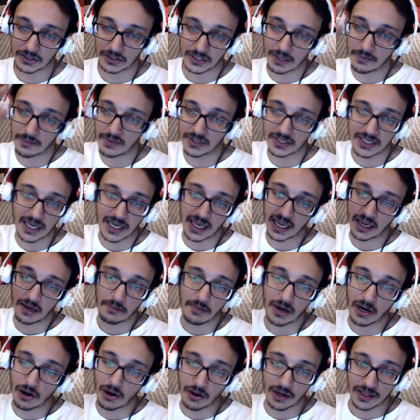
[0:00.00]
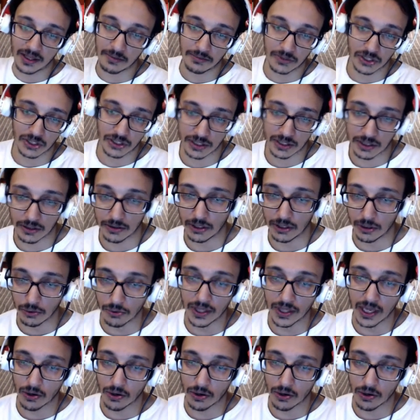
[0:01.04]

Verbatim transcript: Asus, MSI, Gigabyte, all of them just